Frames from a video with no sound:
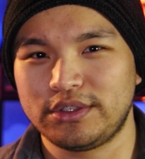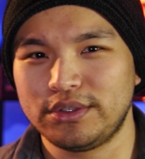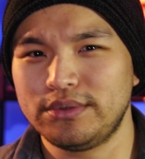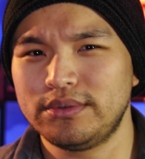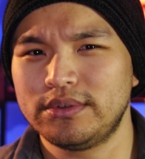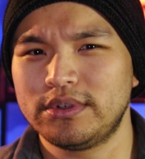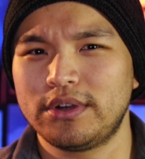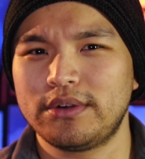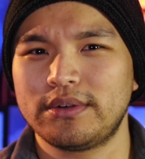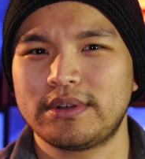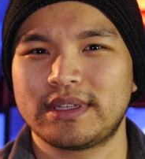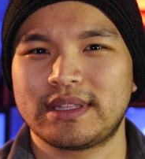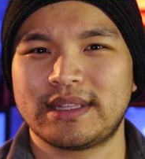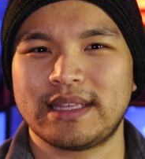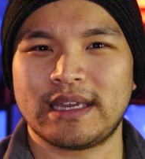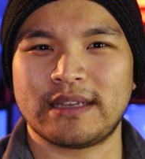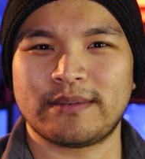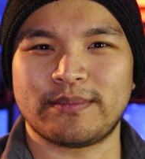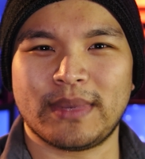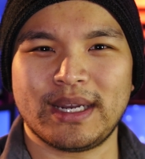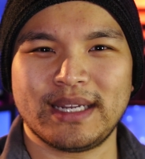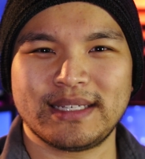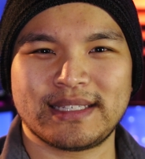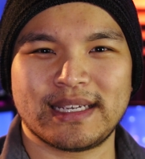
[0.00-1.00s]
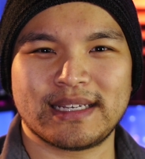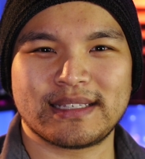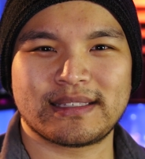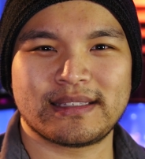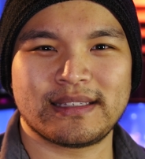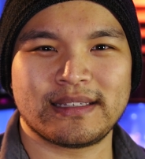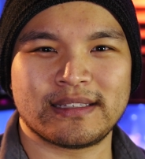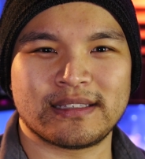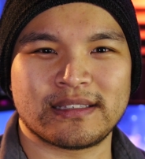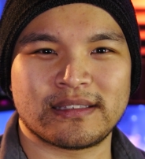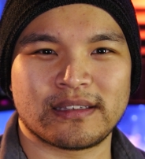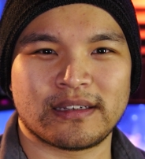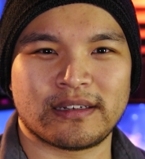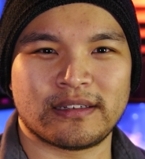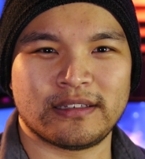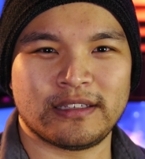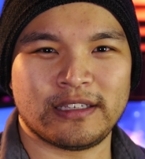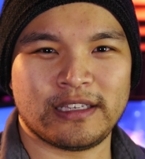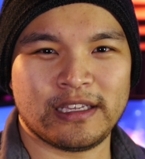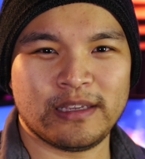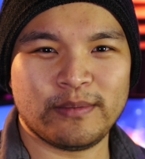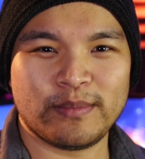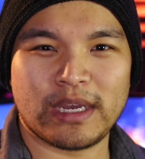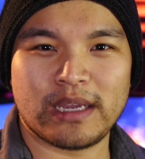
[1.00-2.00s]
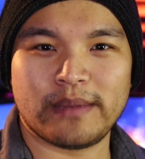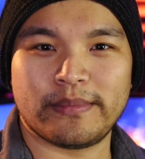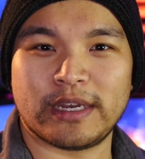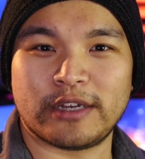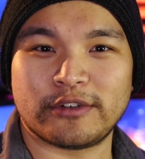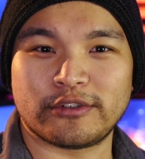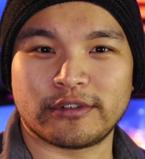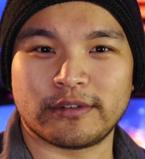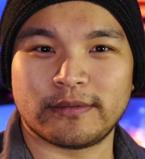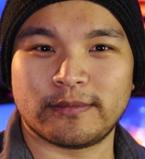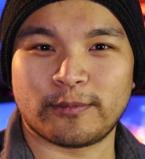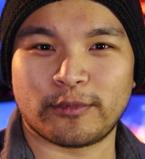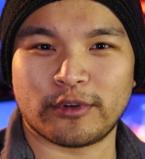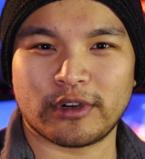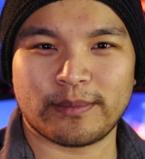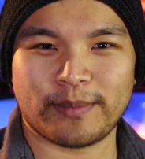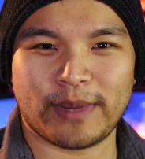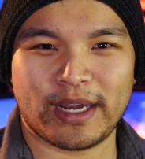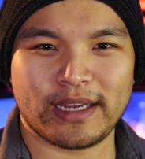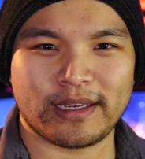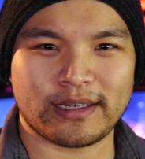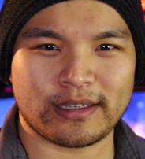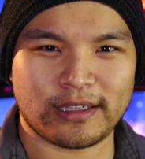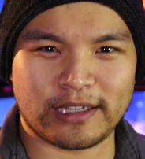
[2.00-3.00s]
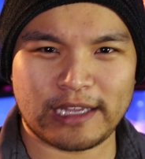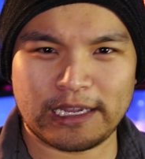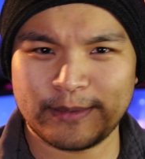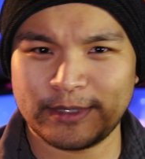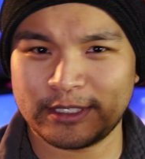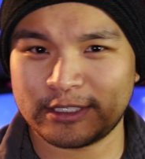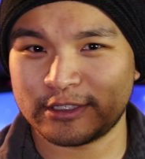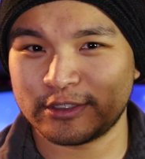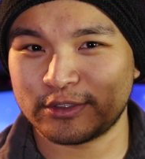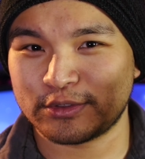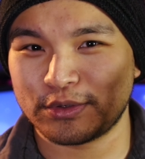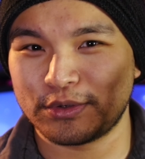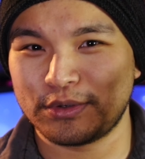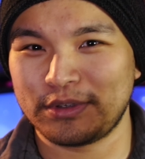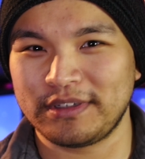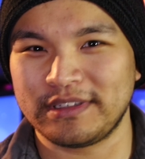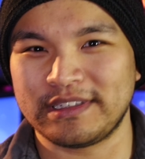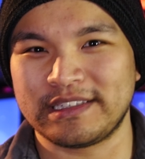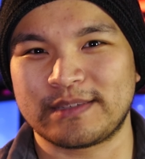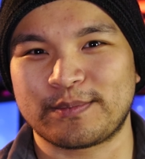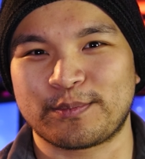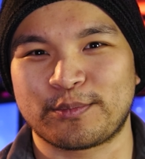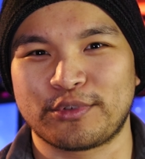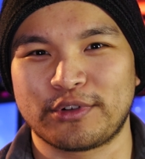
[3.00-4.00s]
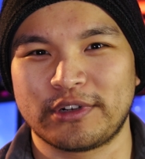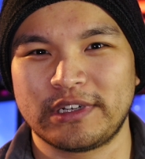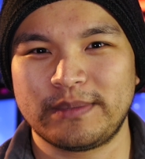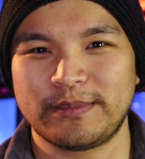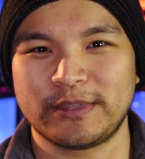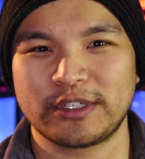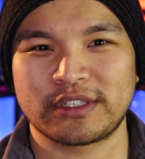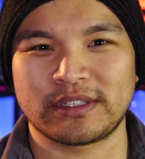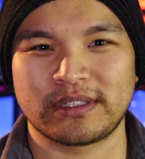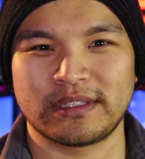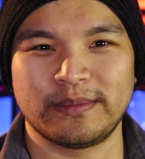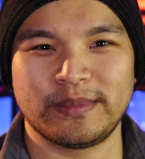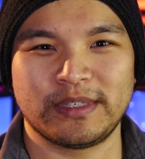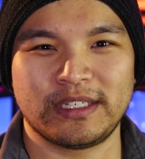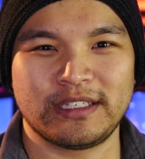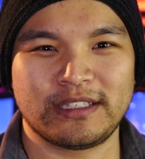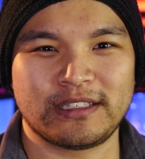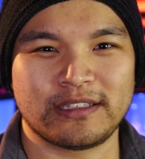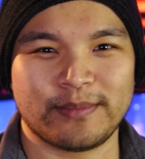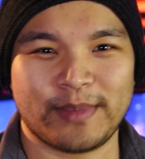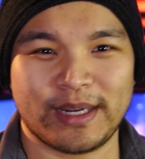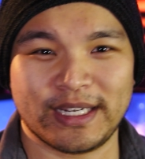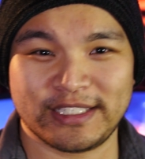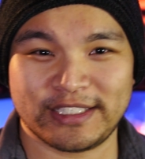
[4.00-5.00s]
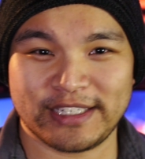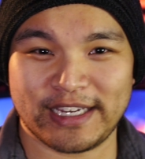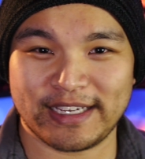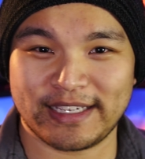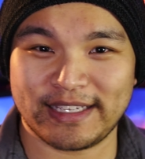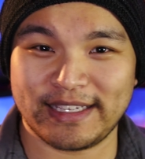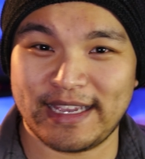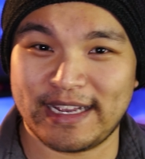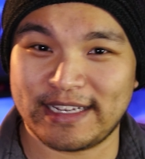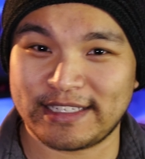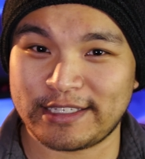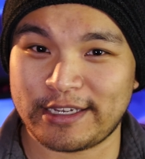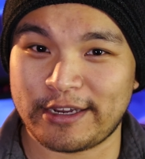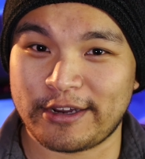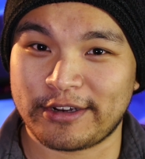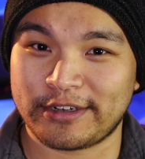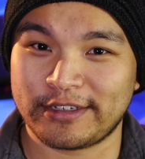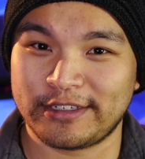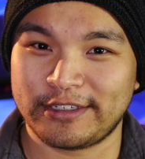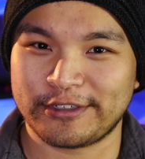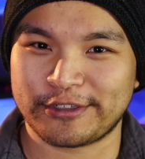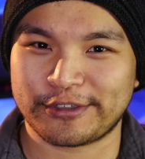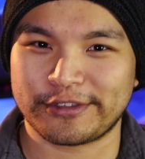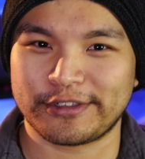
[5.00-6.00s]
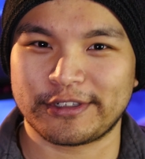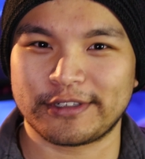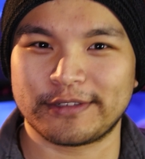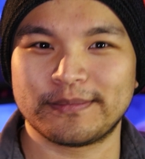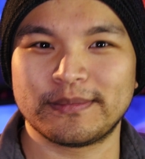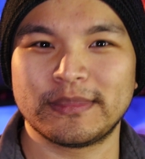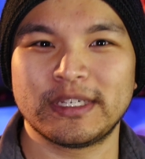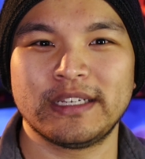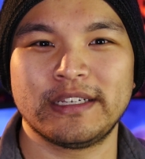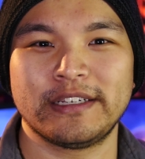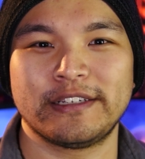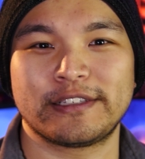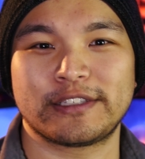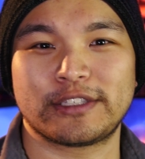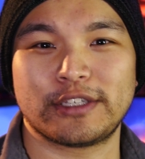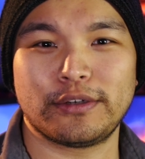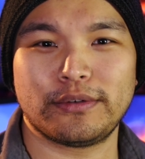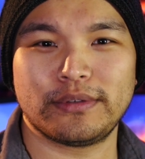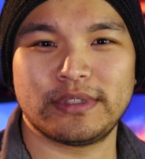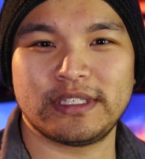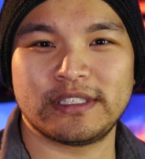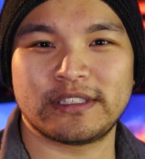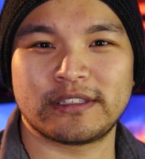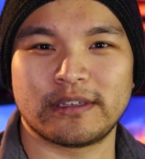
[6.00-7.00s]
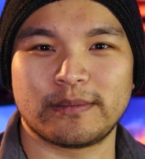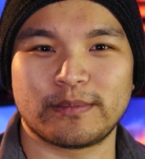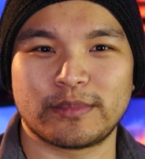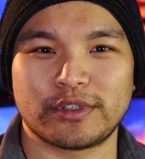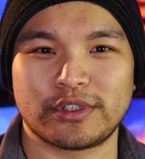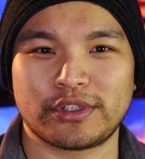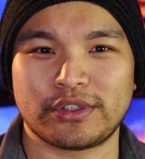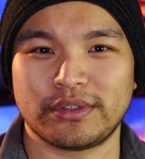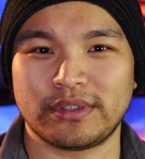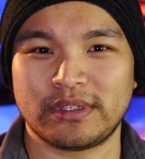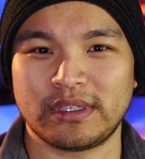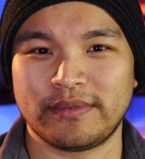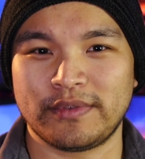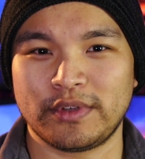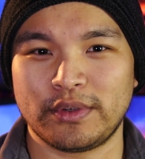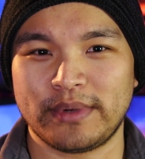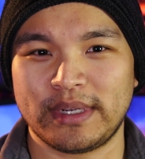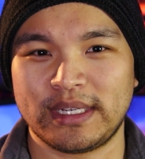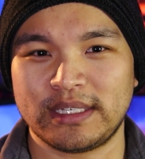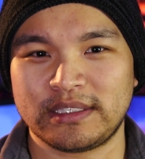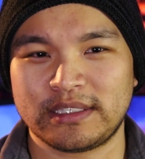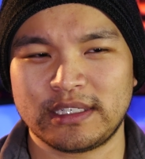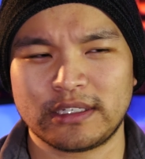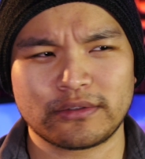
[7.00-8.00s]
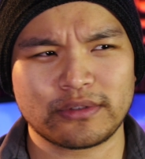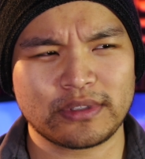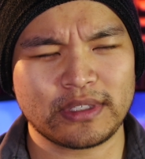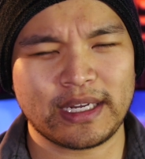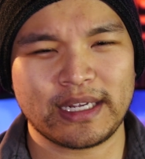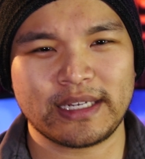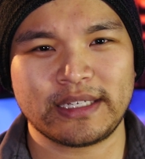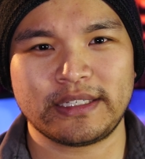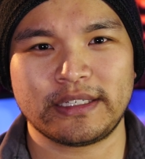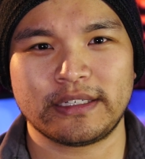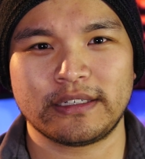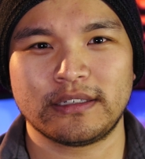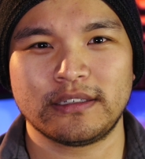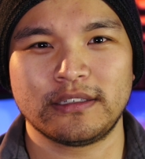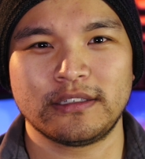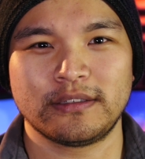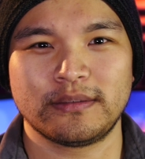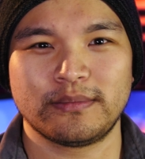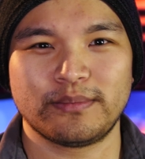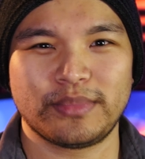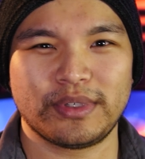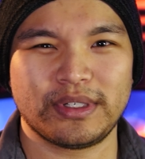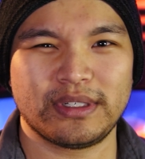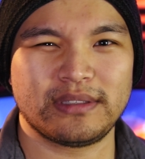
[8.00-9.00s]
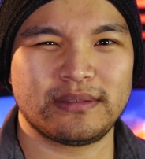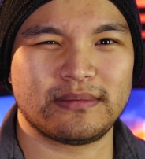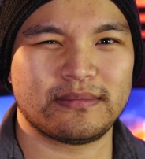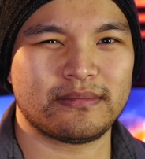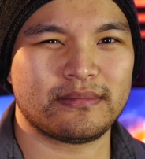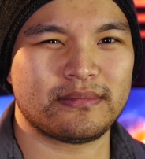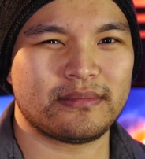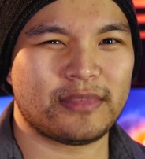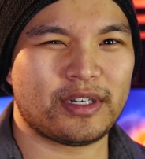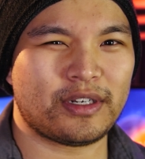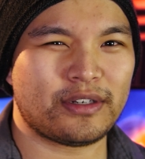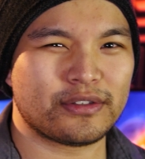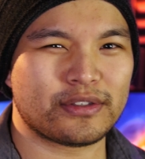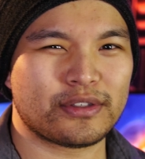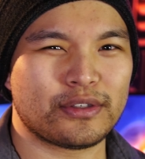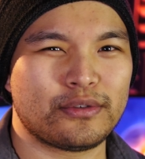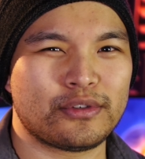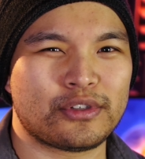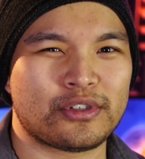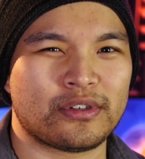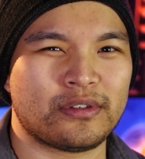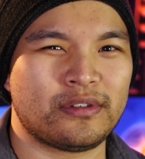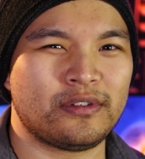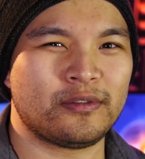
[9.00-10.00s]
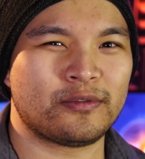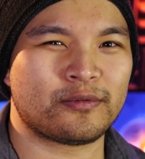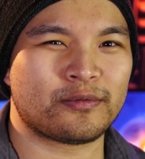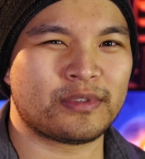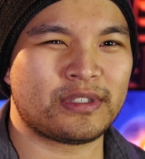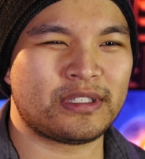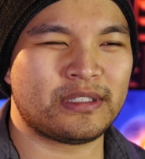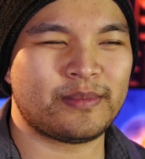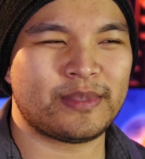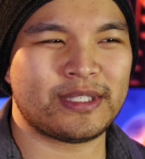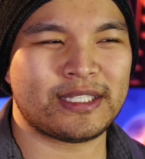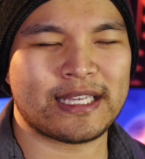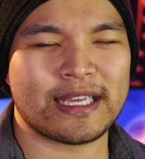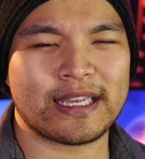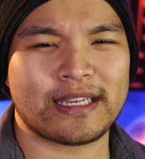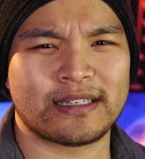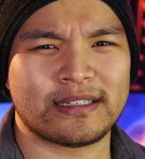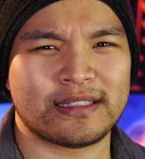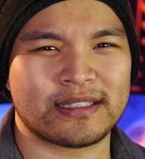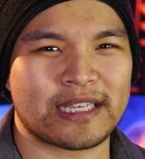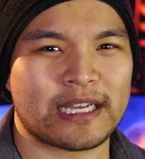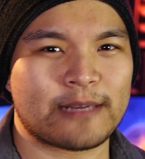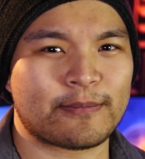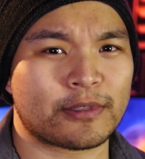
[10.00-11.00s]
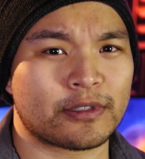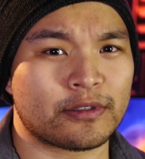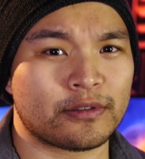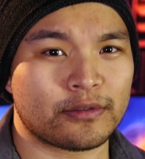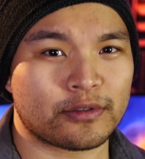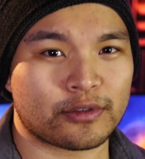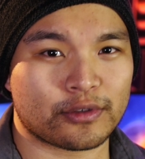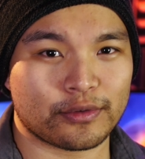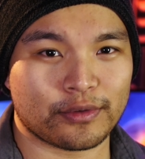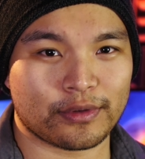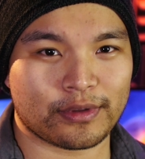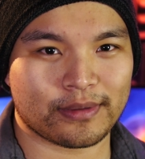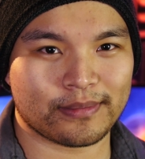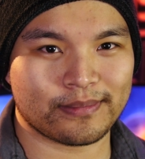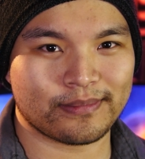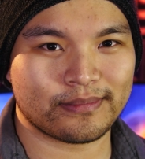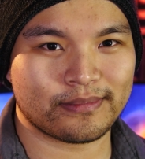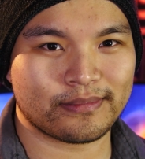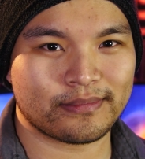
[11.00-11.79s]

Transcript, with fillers: Do note that my testing is done in my bedroom where my climate control is pretty much limited to my janky-ass air conditioner, so these numbers should give you a general idea, but also shouldn't really be taken as absolute truth.